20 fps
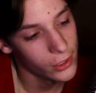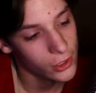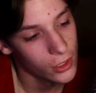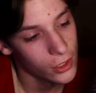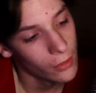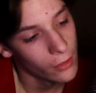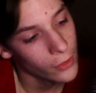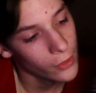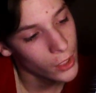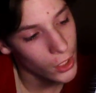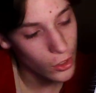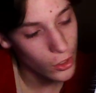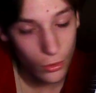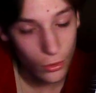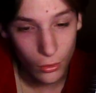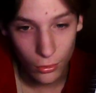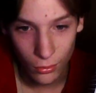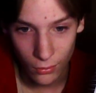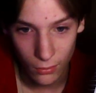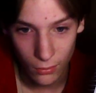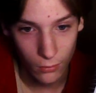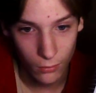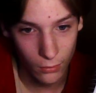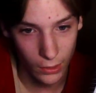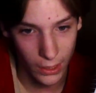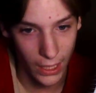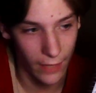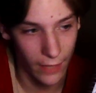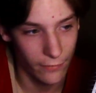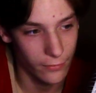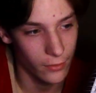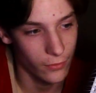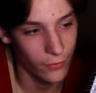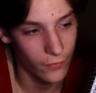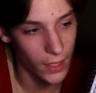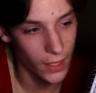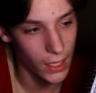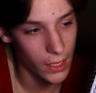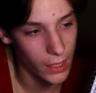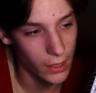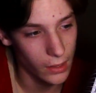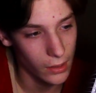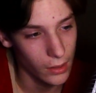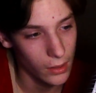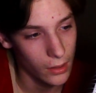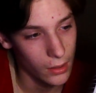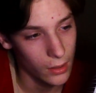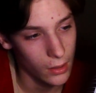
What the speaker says: So you would have to find